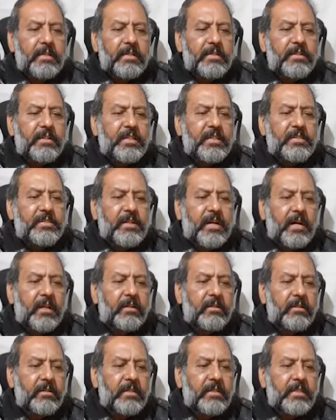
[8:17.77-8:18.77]
These are
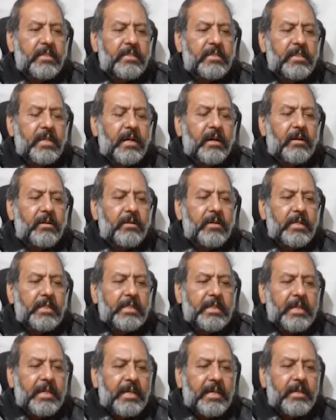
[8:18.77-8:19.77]
the
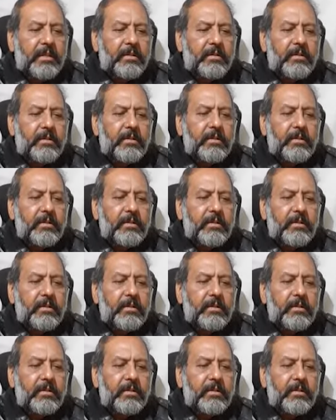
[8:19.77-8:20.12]
here